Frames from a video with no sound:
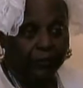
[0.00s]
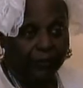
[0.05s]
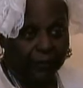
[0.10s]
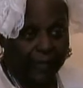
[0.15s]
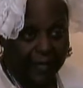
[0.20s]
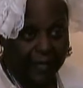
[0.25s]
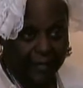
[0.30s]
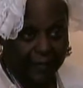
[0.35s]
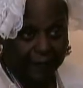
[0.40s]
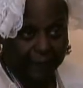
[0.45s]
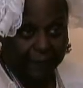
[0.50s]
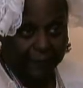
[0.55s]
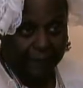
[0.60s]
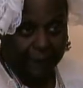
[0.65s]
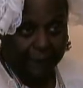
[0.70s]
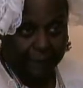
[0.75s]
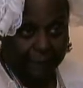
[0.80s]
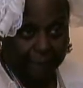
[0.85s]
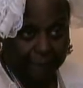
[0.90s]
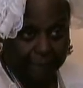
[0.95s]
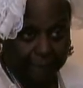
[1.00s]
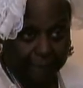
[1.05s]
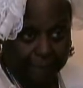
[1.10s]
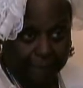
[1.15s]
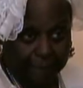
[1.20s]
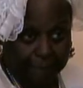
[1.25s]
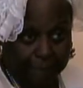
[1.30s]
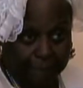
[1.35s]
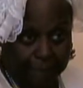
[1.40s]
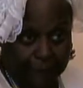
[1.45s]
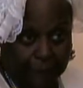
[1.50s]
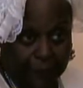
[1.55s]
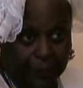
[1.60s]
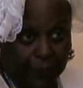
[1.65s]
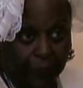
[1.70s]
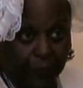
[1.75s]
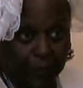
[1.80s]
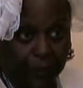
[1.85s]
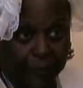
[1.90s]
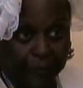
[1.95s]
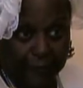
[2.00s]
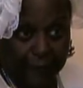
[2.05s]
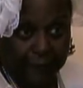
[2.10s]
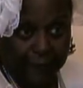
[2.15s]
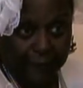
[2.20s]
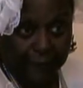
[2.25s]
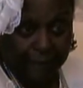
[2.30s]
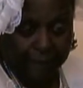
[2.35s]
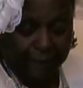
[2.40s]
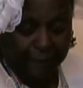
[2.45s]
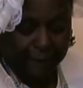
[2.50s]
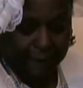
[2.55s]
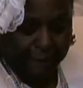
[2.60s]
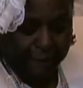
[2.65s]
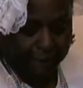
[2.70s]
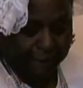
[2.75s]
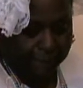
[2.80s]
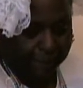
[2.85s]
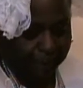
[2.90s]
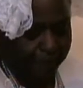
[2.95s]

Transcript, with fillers: was bad for him because he wanted to come here.